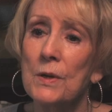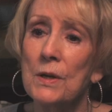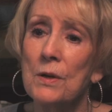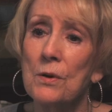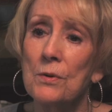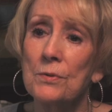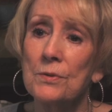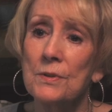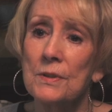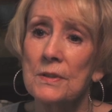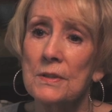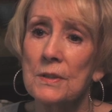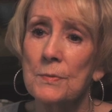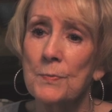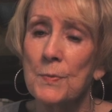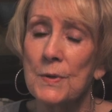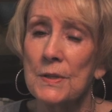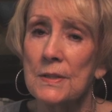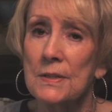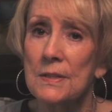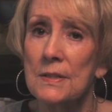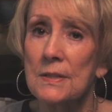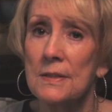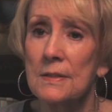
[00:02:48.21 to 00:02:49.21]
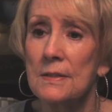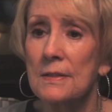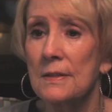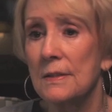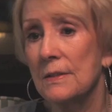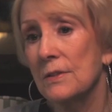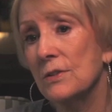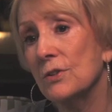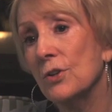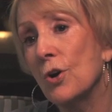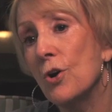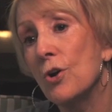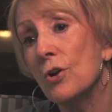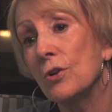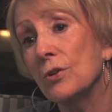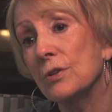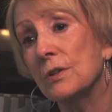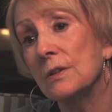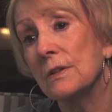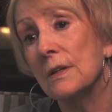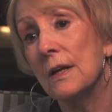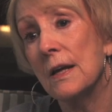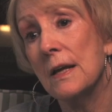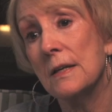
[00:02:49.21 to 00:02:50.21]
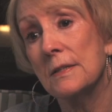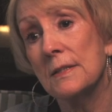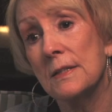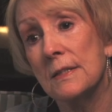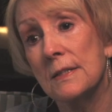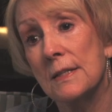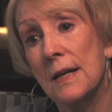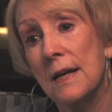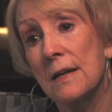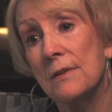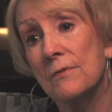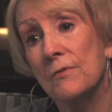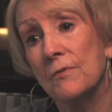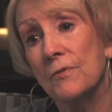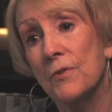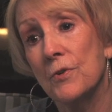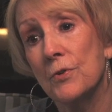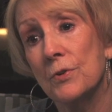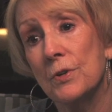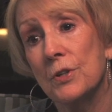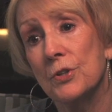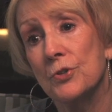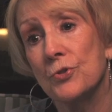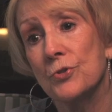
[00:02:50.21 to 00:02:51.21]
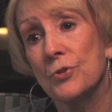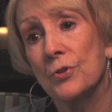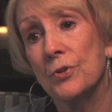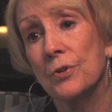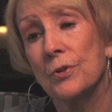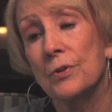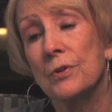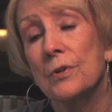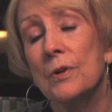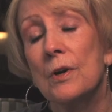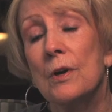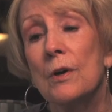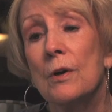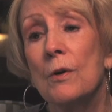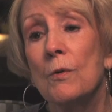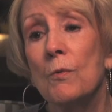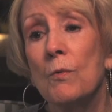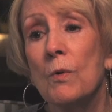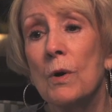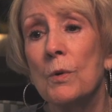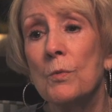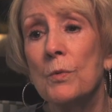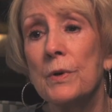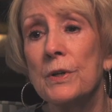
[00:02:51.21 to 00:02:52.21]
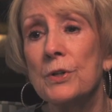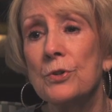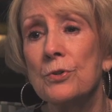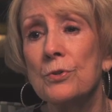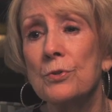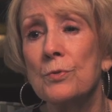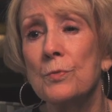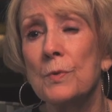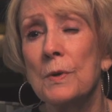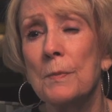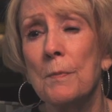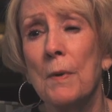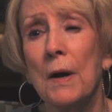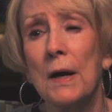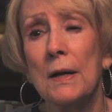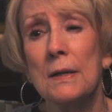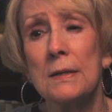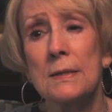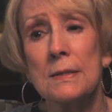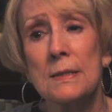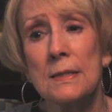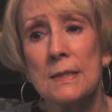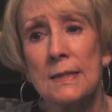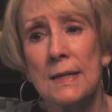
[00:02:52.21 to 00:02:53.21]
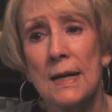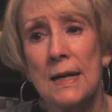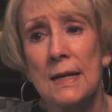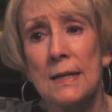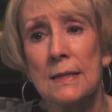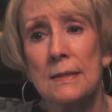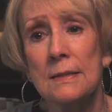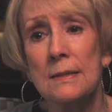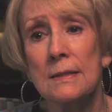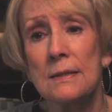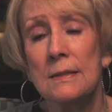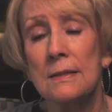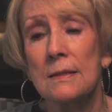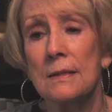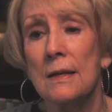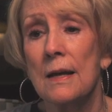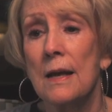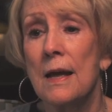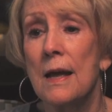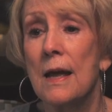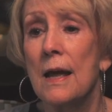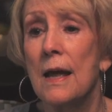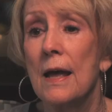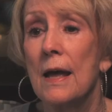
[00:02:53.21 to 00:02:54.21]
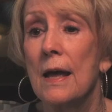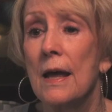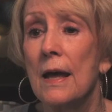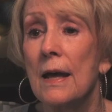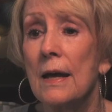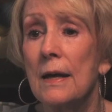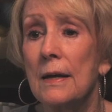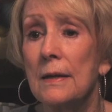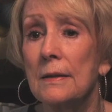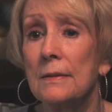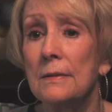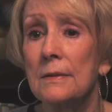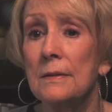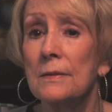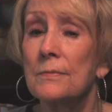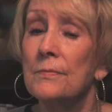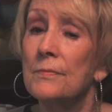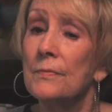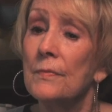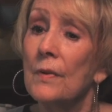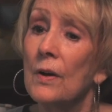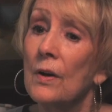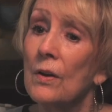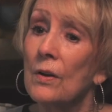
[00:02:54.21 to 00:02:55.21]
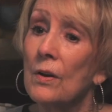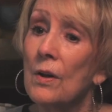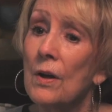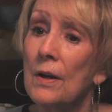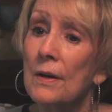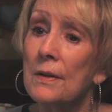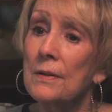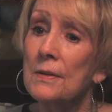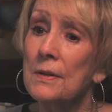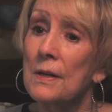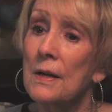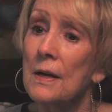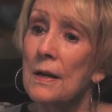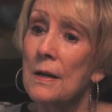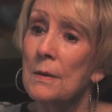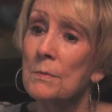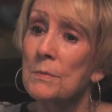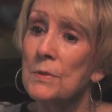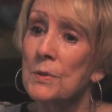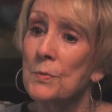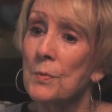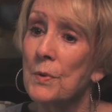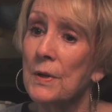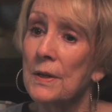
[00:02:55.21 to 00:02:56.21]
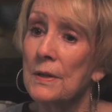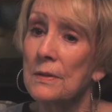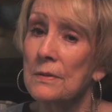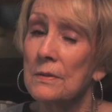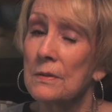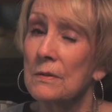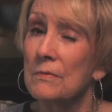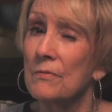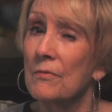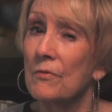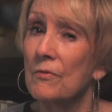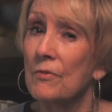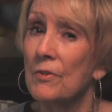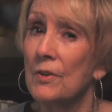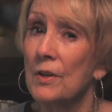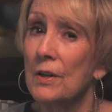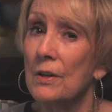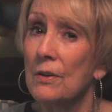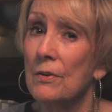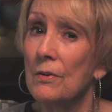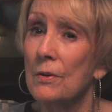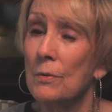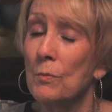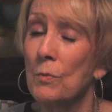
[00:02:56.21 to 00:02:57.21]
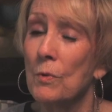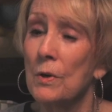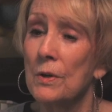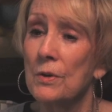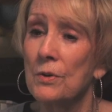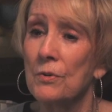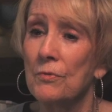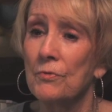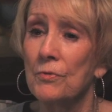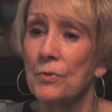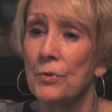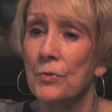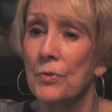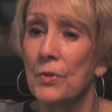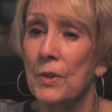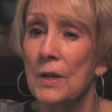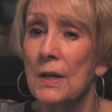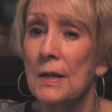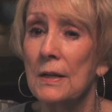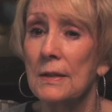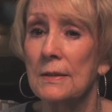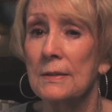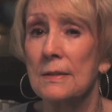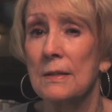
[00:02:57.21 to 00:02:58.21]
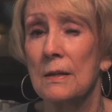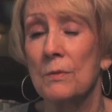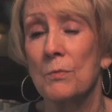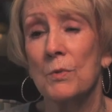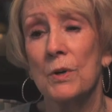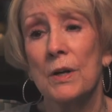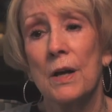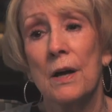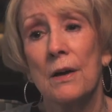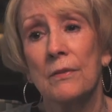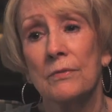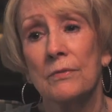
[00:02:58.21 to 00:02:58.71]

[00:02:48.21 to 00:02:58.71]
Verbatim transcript: we own this business. It's called Estate Furniture. What we do, we buy estates and a lot of times we get some very wonderful things that we